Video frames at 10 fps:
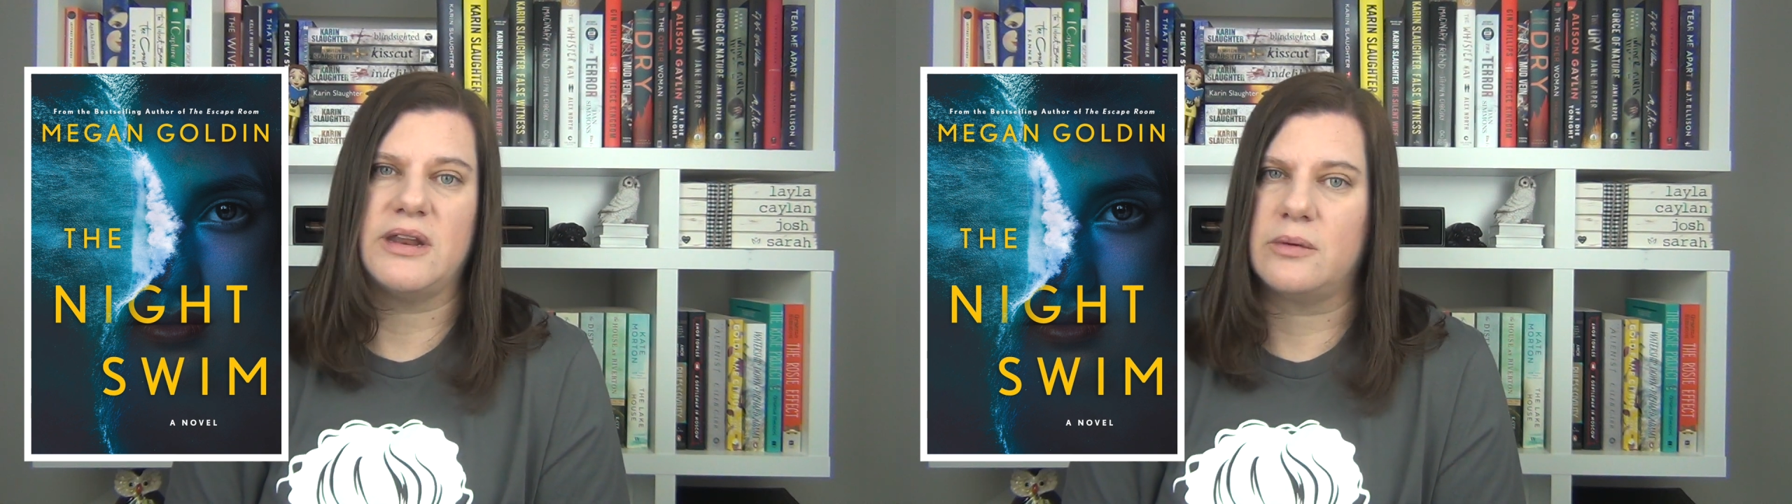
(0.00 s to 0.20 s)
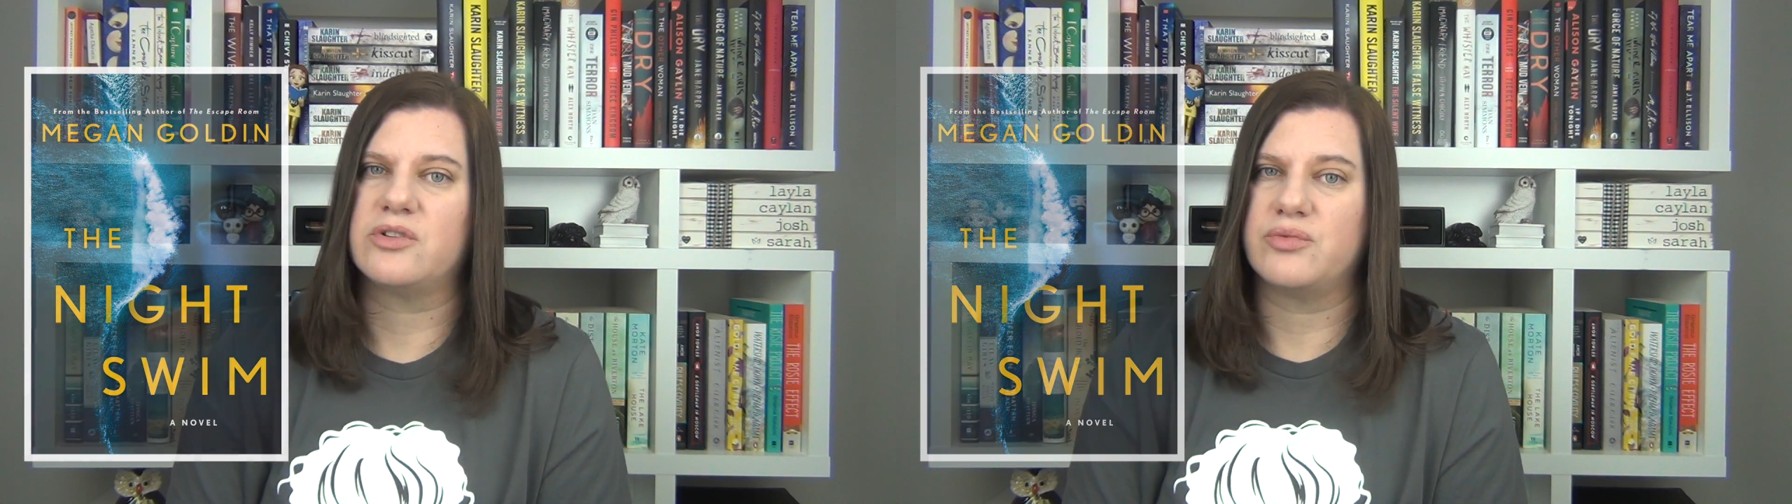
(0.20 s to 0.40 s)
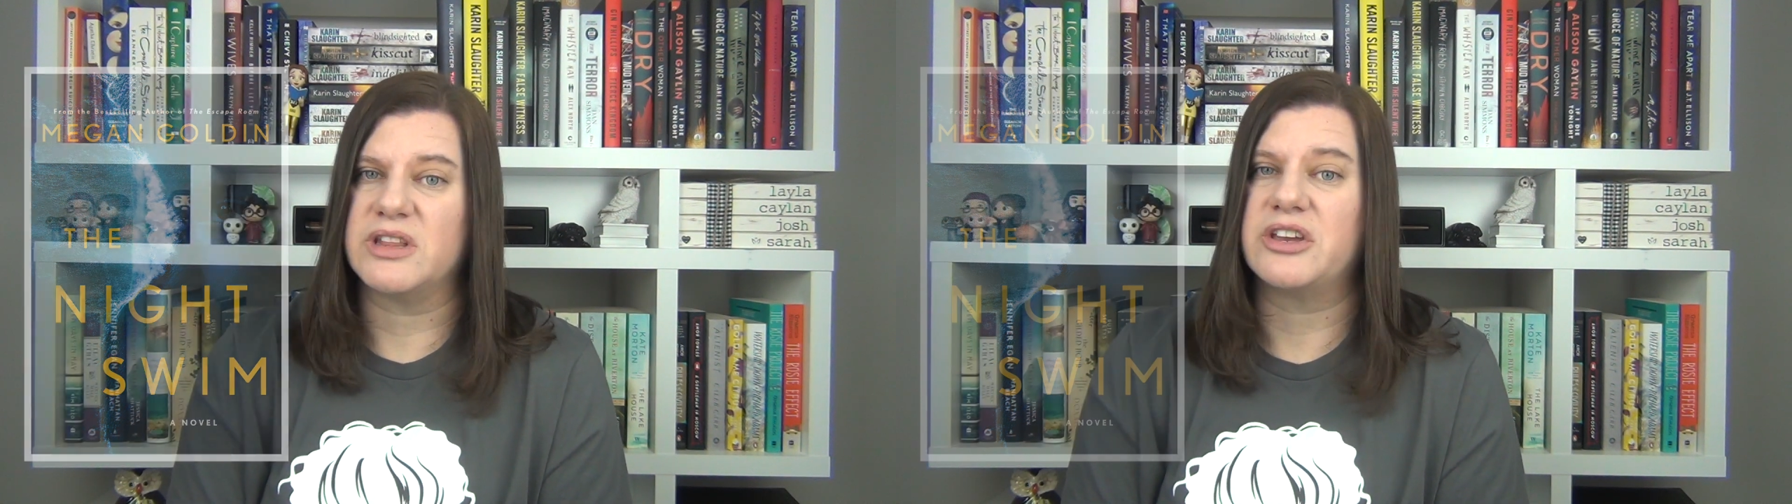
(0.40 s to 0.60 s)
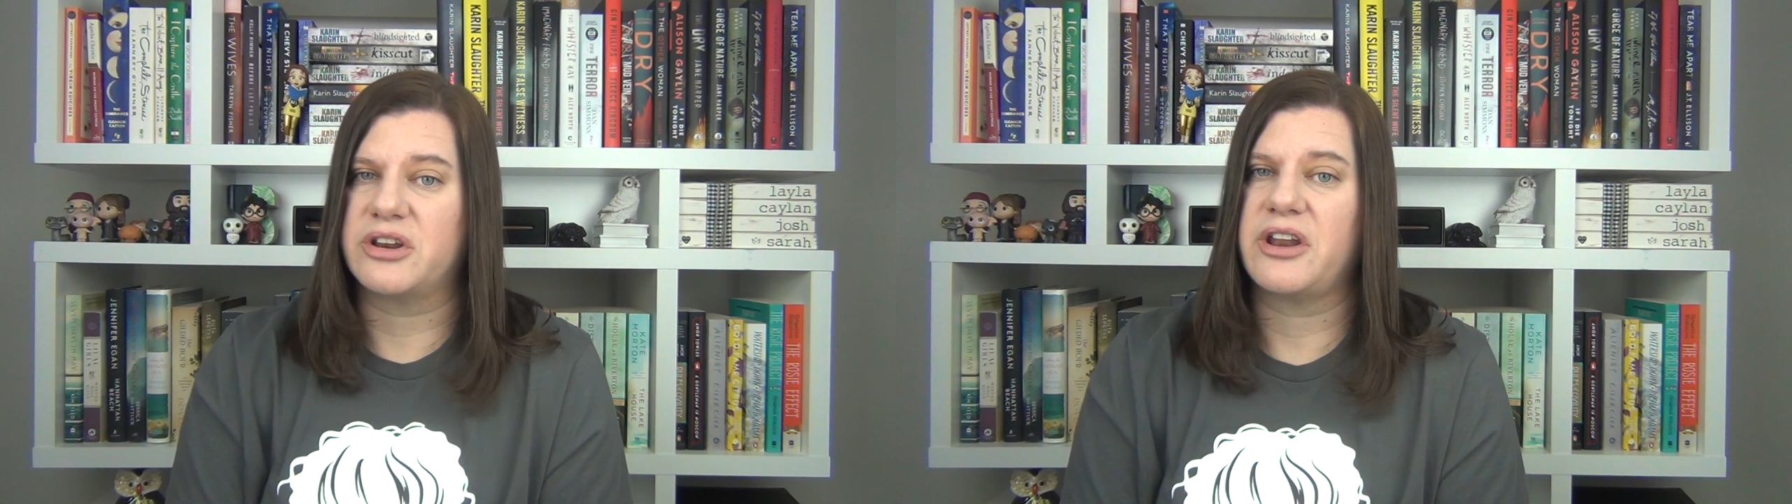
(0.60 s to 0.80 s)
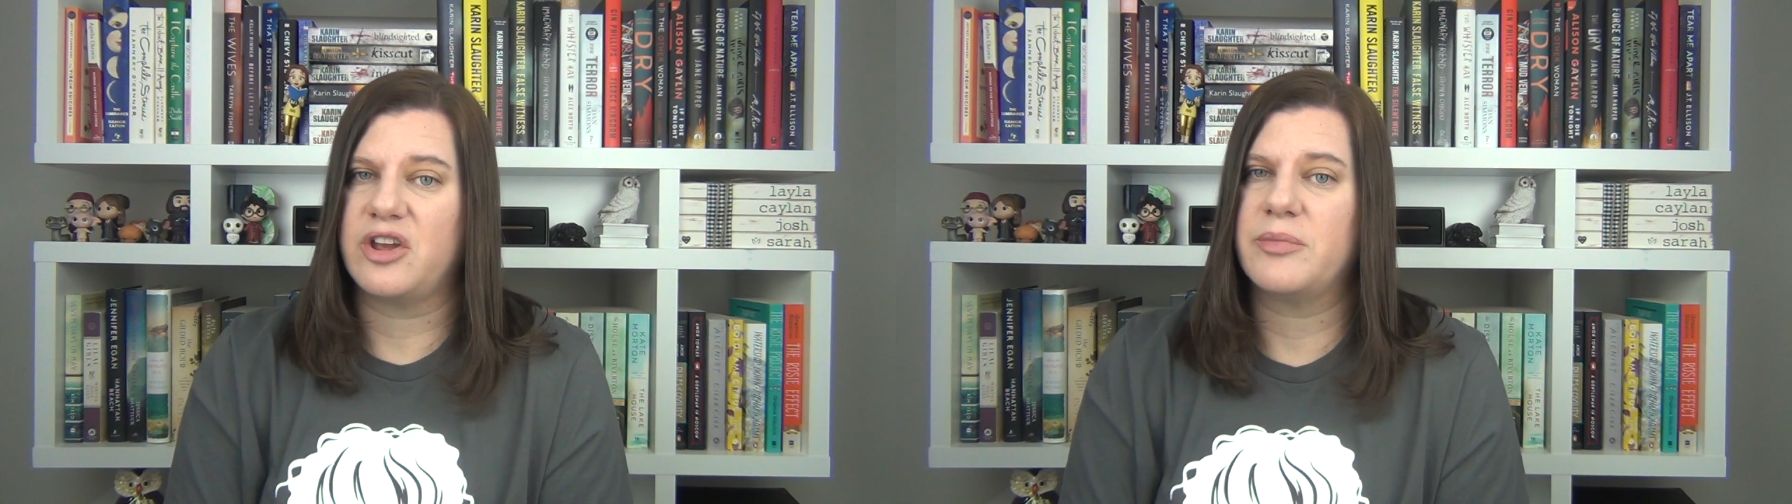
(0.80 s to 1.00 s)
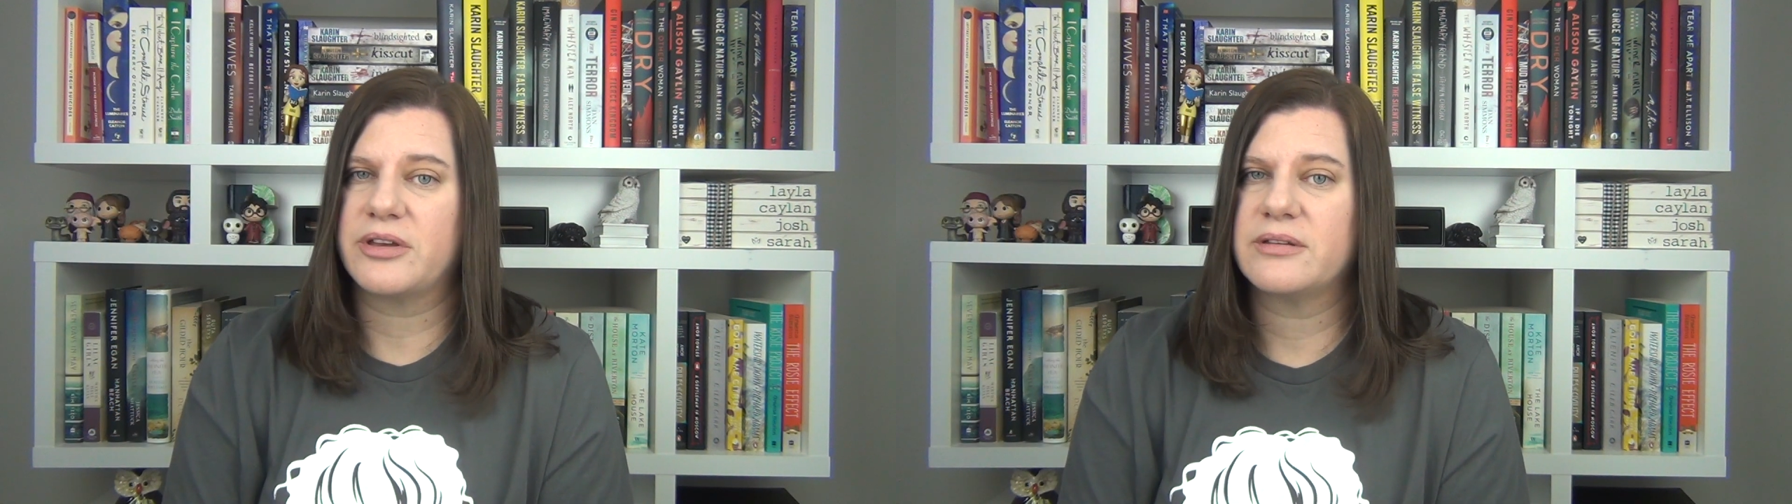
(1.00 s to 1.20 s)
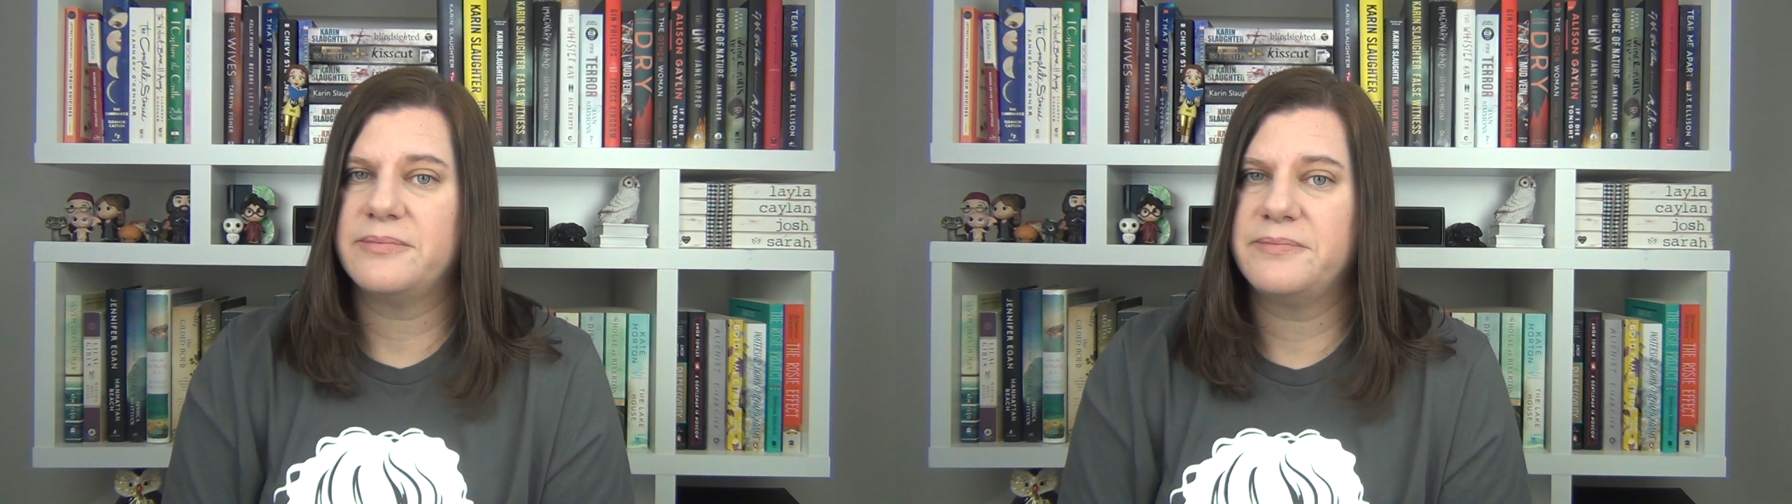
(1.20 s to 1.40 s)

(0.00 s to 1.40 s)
and it was a really good audiobook.